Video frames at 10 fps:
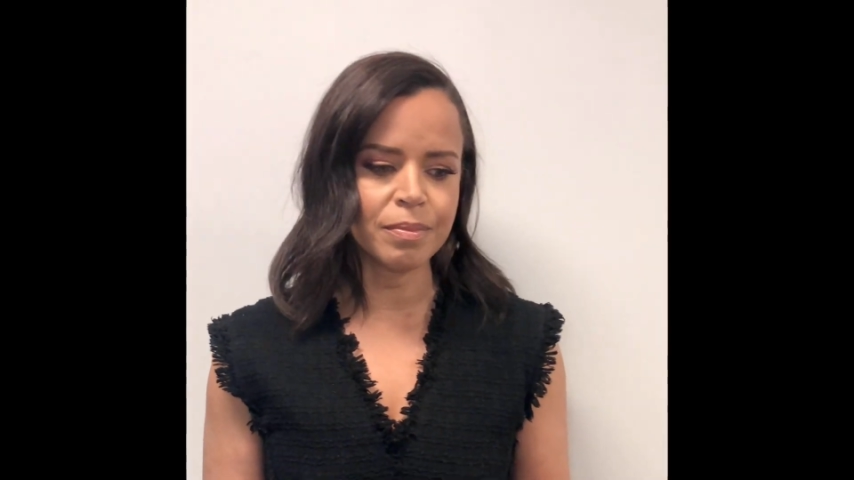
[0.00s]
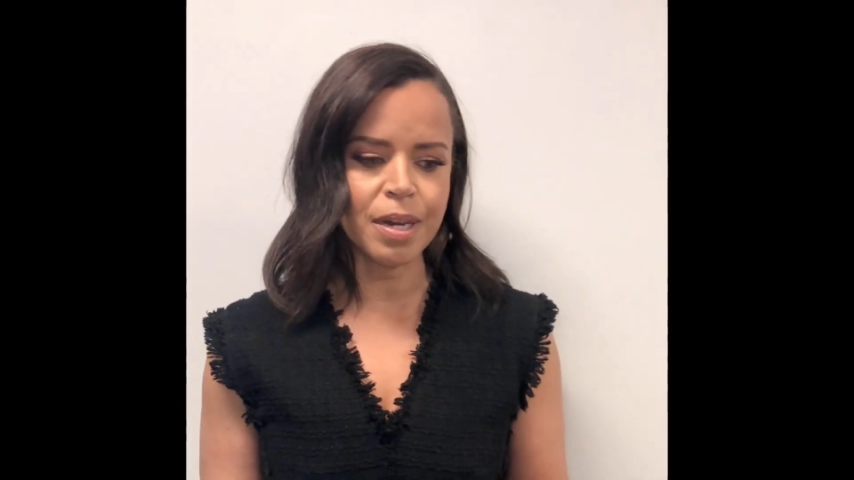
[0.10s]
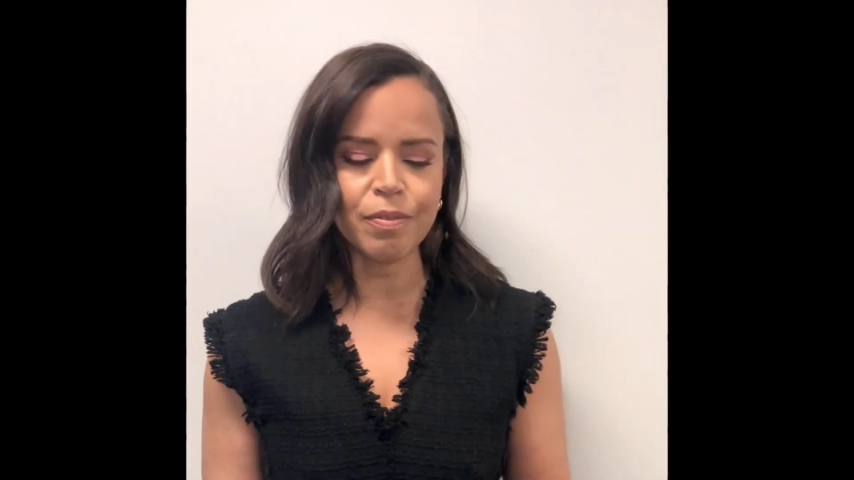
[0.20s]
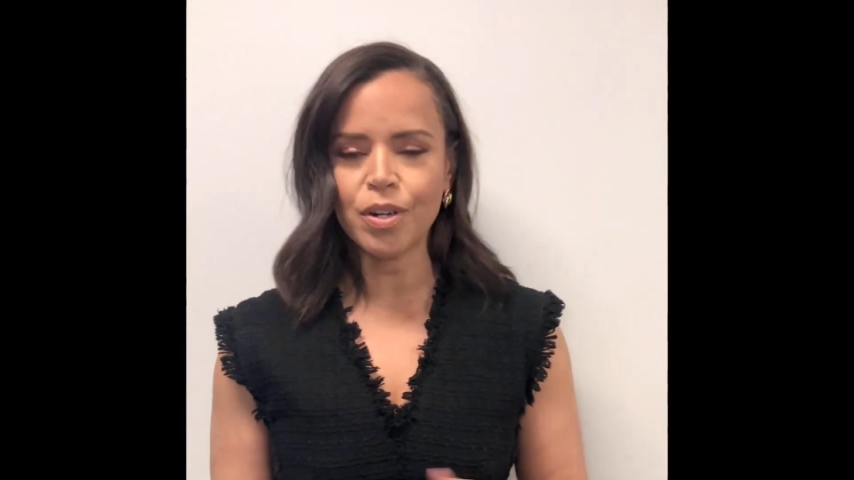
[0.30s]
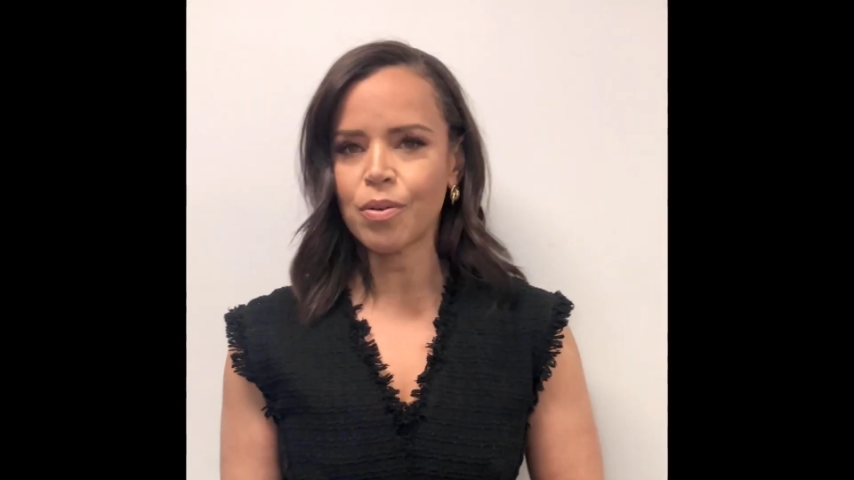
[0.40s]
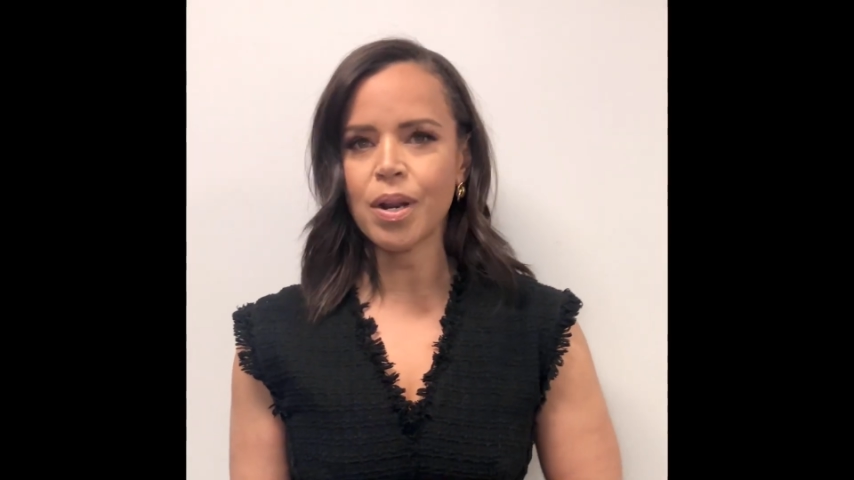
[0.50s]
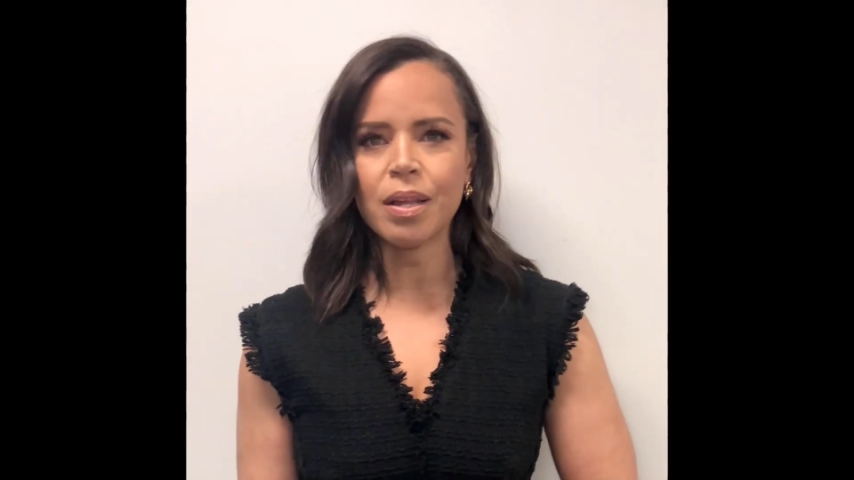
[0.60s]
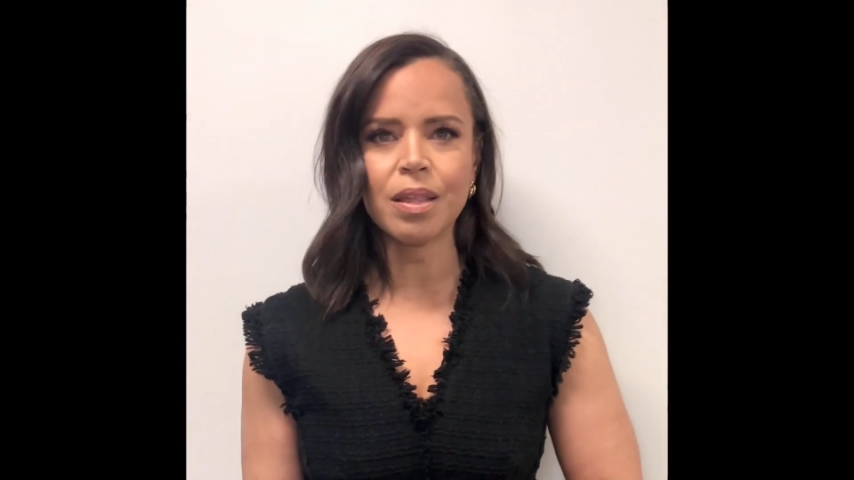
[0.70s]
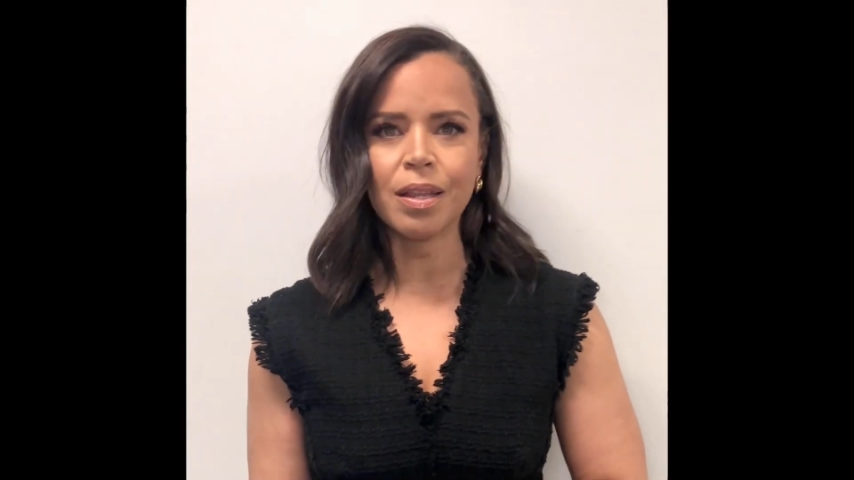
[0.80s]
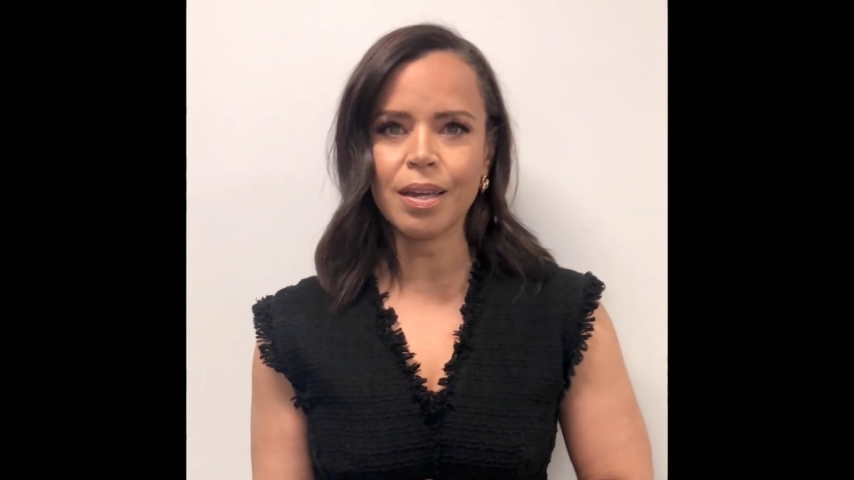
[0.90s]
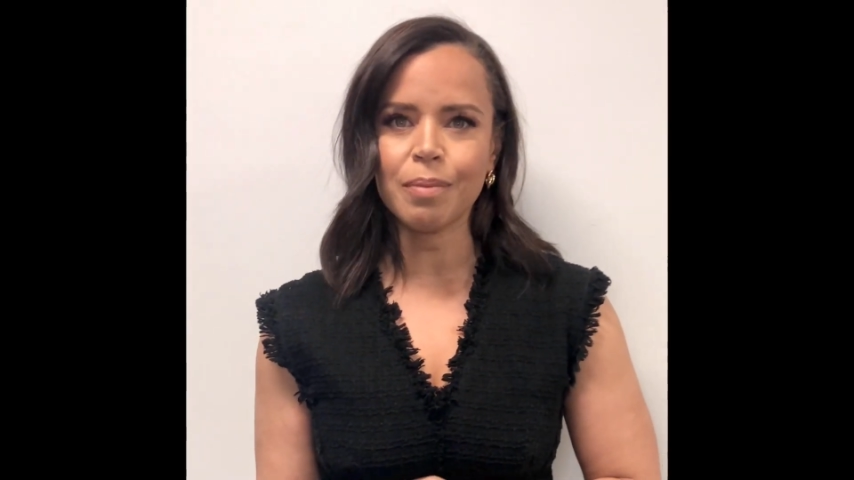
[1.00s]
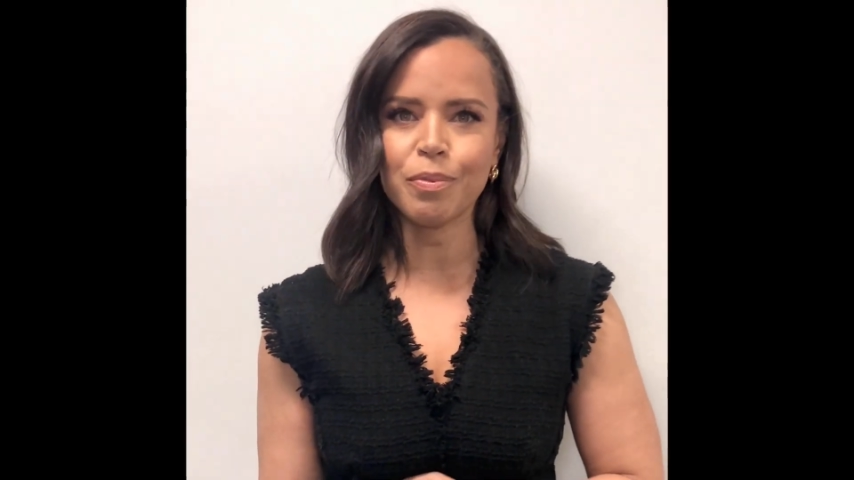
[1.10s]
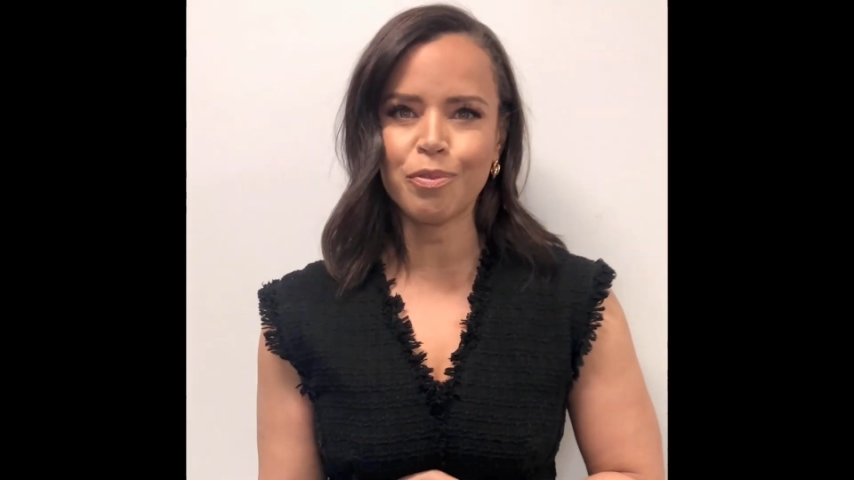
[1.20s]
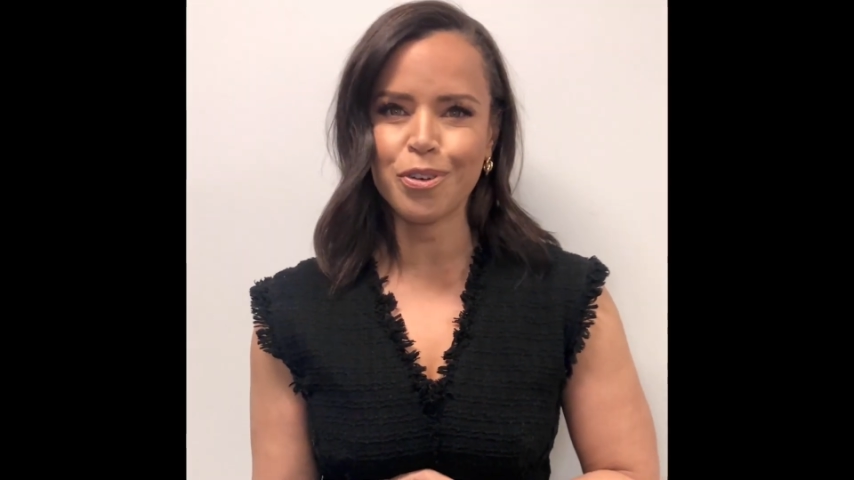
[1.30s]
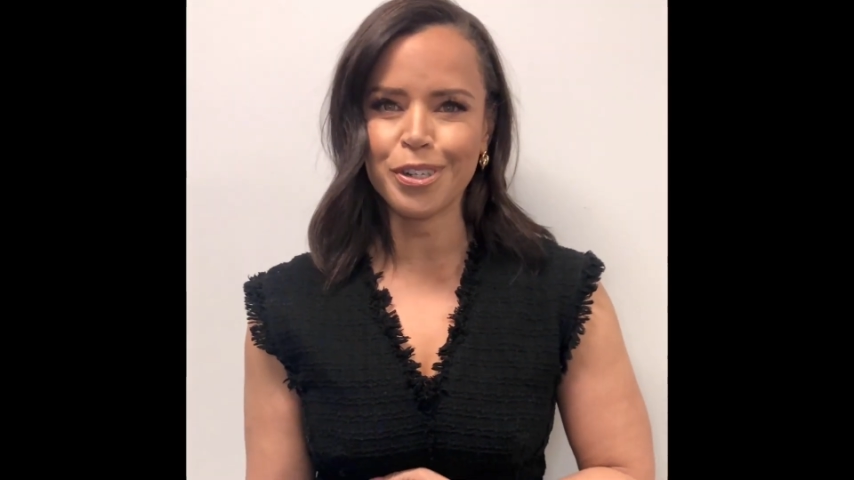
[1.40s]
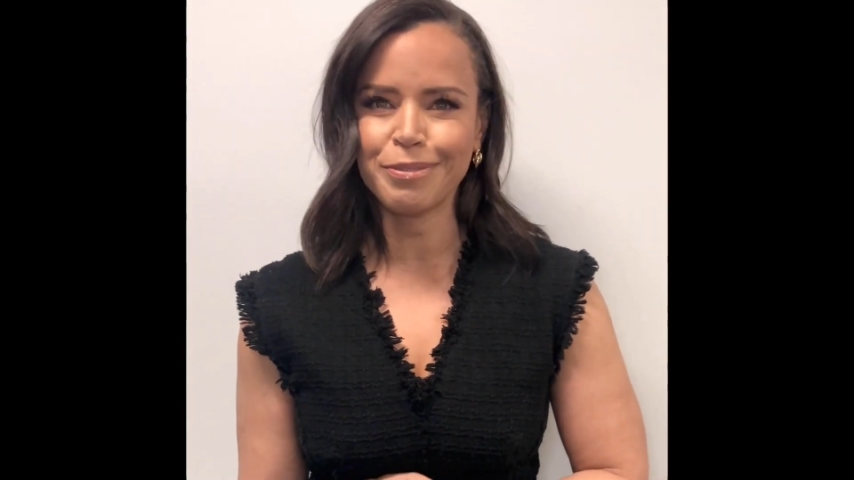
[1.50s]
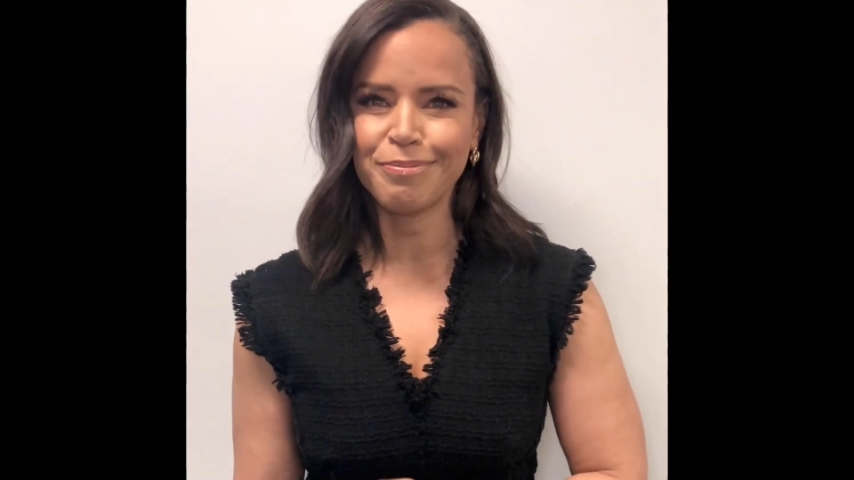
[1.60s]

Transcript: Never known anything like it before.